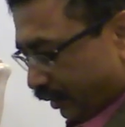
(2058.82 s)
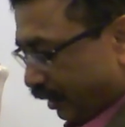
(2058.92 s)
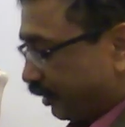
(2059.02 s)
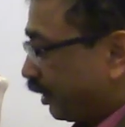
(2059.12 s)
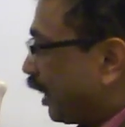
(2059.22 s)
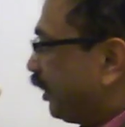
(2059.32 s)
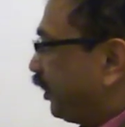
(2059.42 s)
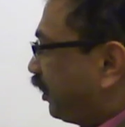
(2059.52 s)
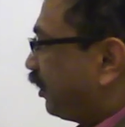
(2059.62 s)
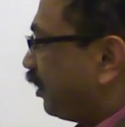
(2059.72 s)
The
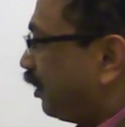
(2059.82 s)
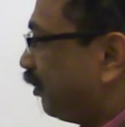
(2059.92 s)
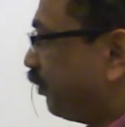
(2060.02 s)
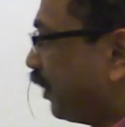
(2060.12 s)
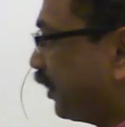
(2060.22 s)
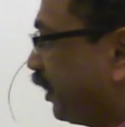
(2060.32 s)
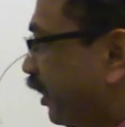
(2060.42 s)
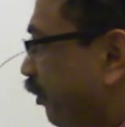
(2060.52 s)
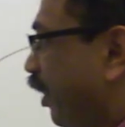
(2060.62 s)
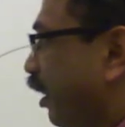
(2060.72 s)
signs of first
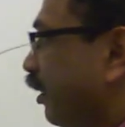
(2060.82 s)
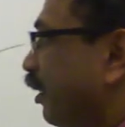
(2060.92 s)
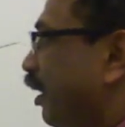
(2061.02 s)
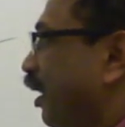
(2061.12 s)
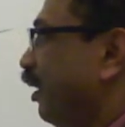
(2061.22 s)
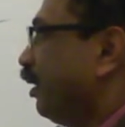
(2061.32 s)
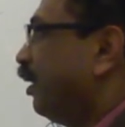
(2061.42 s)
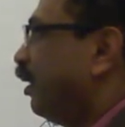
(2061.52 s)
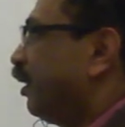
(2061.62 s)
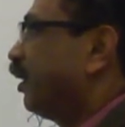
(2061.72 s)
degree burn are
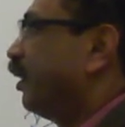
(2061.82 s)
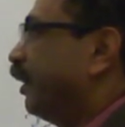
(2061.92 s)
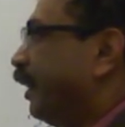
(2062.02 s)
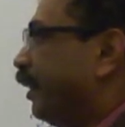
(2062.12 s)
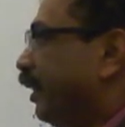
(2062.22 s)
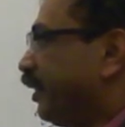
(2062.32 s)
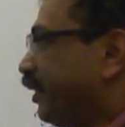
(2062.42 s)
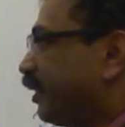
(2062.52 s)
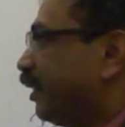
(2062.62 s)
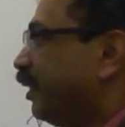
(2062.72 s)

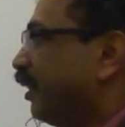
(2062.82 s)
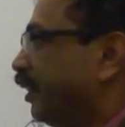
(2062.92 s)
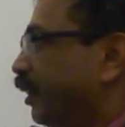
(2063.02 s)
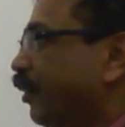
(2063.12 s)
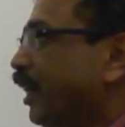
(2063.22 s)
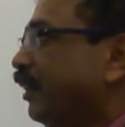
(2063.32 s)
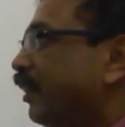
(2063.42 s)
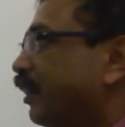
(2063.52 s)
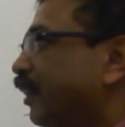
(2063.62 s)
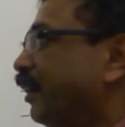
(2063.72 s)
redness, edema,
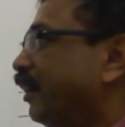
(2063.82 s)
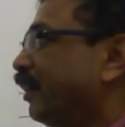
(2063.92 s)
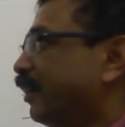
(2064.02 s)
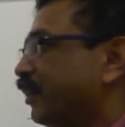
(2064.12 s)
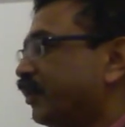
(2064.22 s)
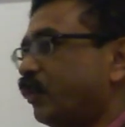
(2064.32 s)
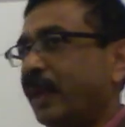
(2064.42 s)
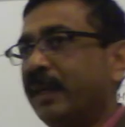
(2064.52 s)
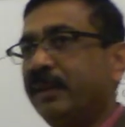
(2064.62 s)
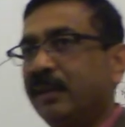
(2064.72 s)

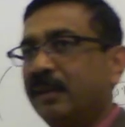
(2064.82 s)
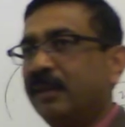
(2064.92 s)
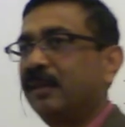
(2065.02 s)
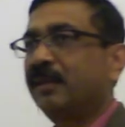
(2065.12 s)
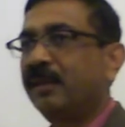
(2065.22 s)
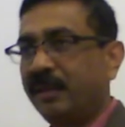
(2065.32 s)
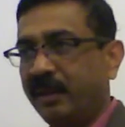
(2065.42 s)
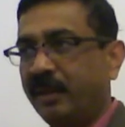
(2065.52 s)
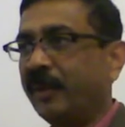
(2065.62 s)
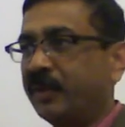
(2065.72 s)
swelling.
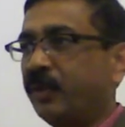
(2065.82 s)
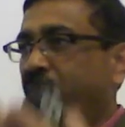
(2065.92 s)
Edema is